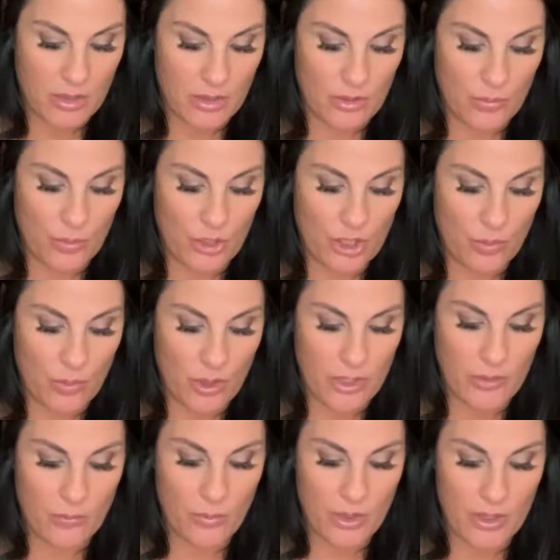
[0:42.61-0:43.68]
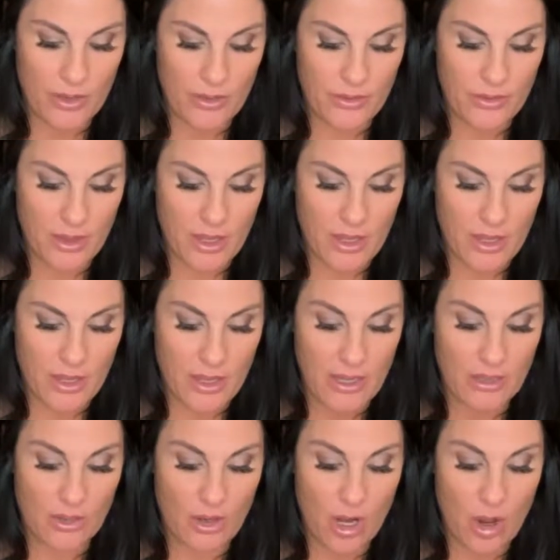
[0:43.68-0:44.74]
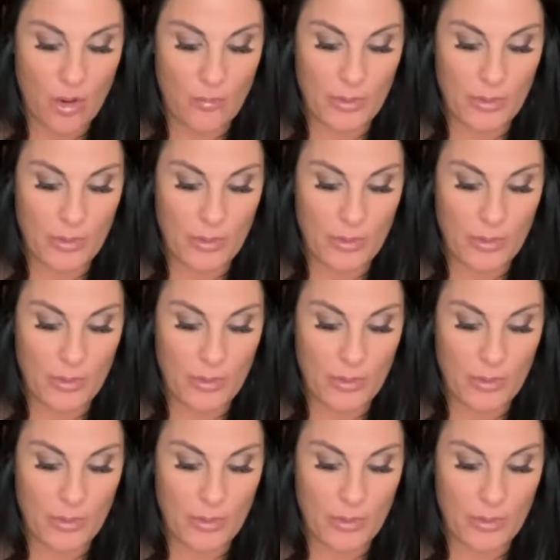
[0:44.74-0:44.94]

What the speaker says: when you're working with your home,